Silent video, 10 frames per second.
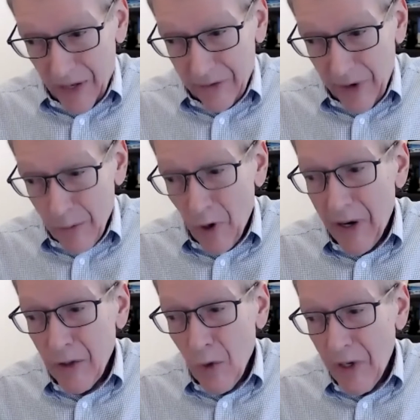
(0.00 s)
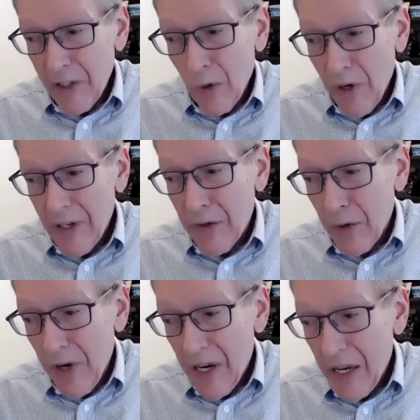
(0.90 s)
February of
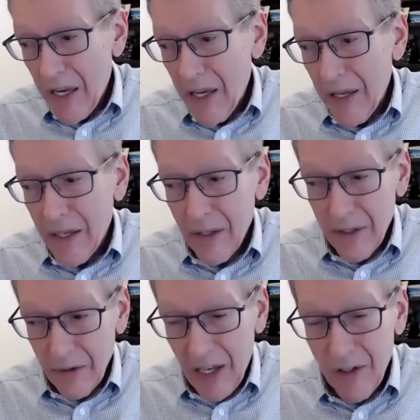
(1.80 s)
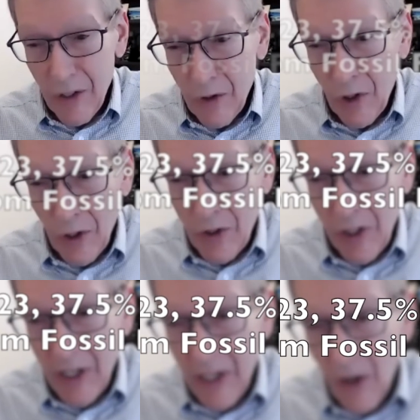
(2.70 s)
2023, in New Jersey,